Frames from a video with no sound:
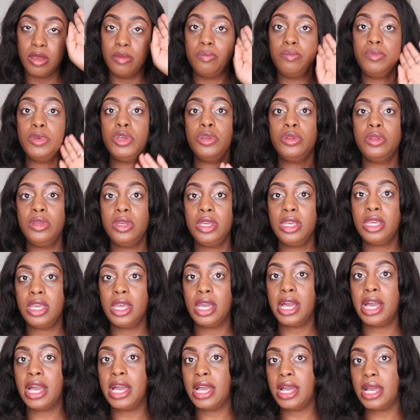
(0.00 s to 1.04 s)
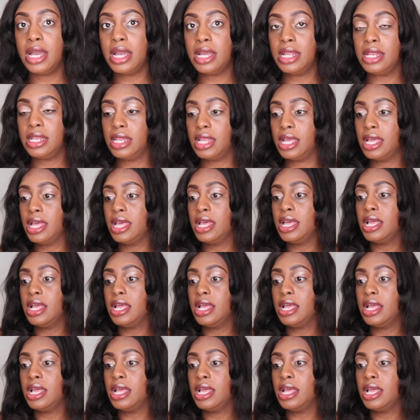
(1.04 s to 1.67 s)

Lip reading: beauty and